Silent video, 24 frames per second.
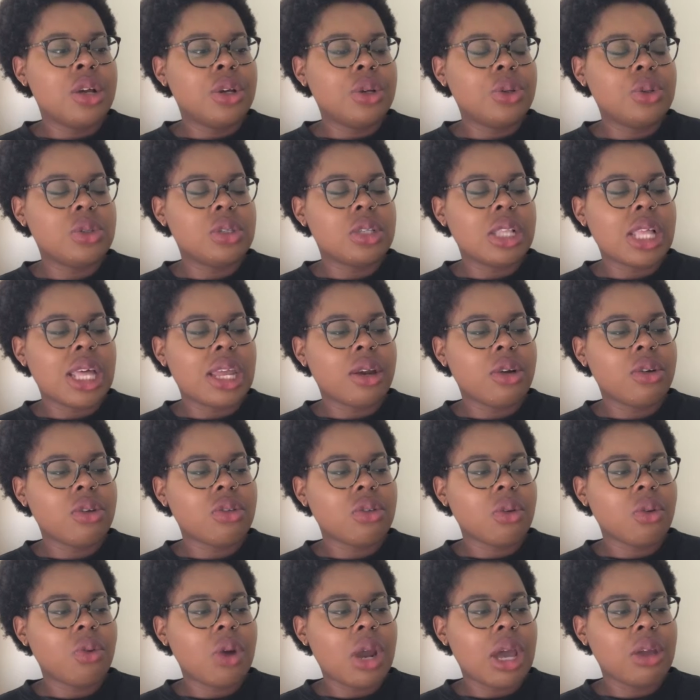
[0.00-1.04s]
whose
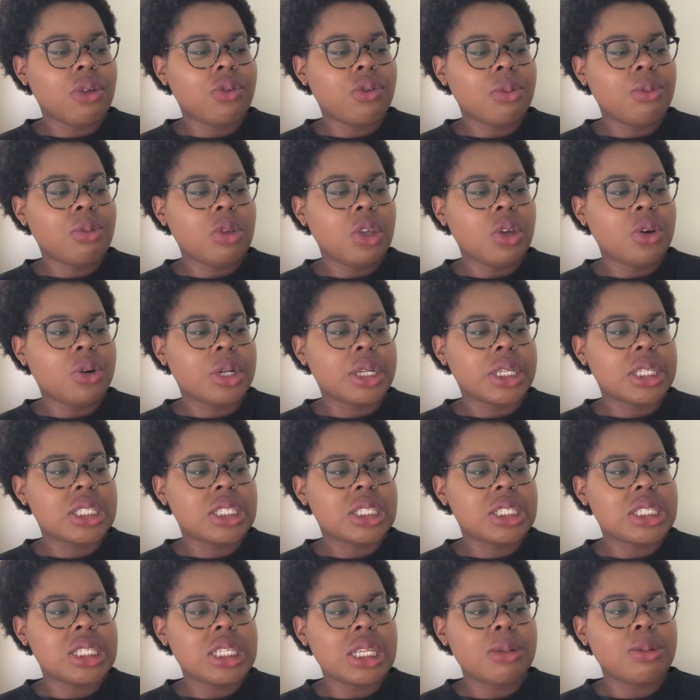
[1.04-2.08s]
letters arrive from New York
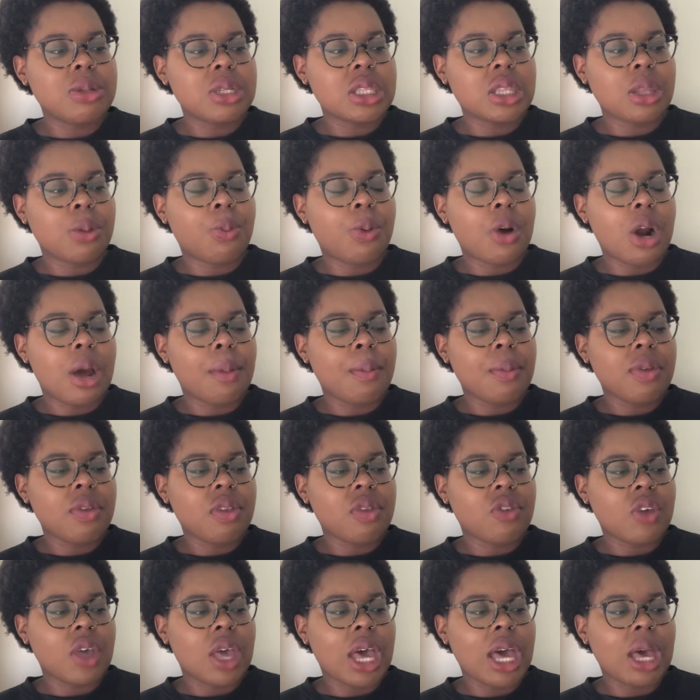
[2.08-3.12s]
steeped in the promise
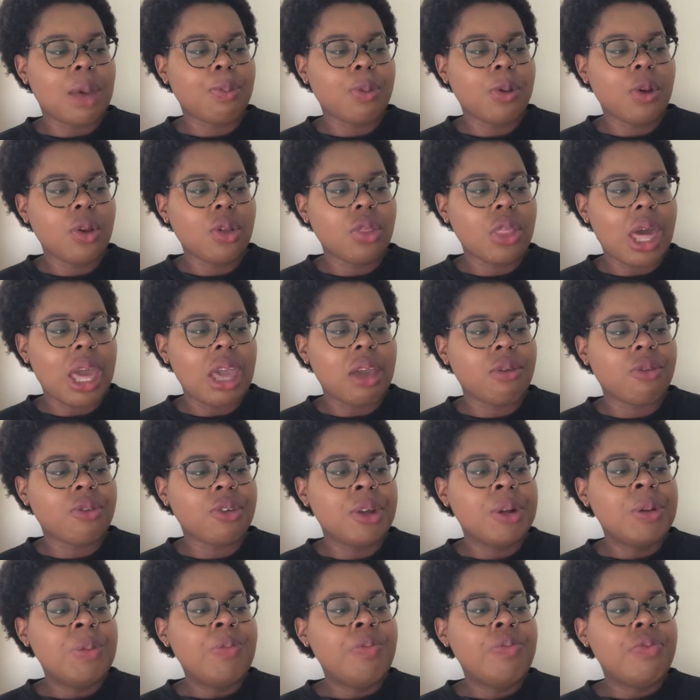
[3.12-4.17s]
of a happier life
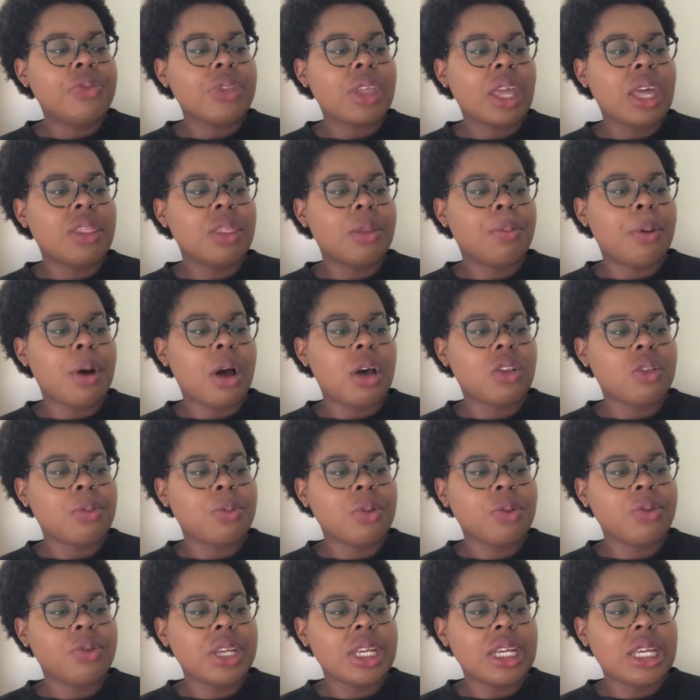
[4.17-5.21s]
and the
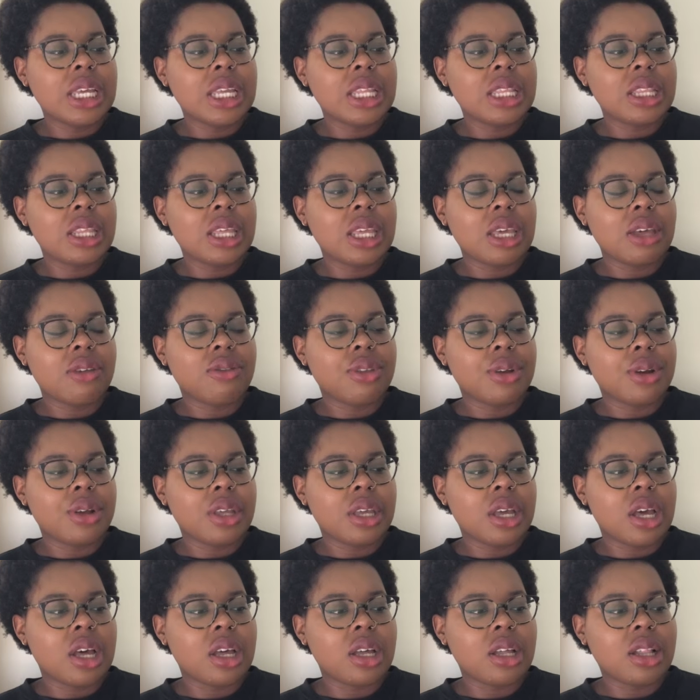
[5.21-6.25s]
possible rekindling of their
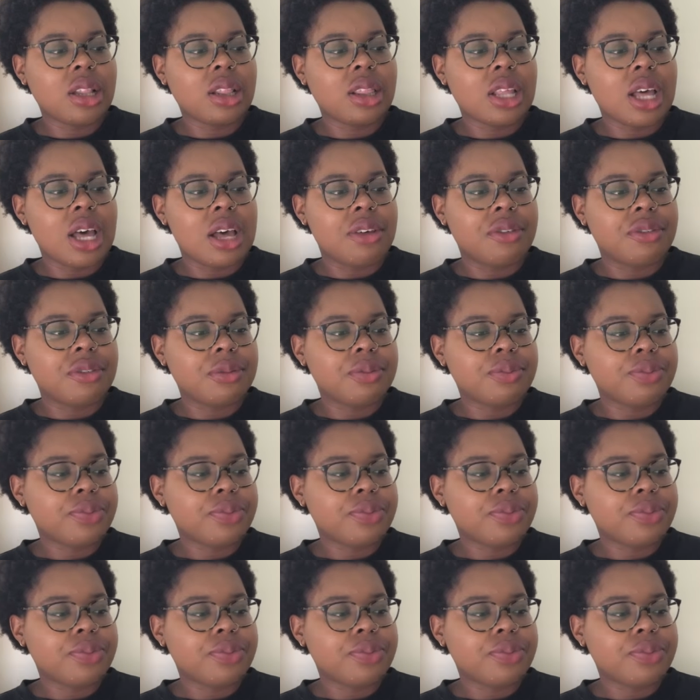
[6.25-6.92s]
young love.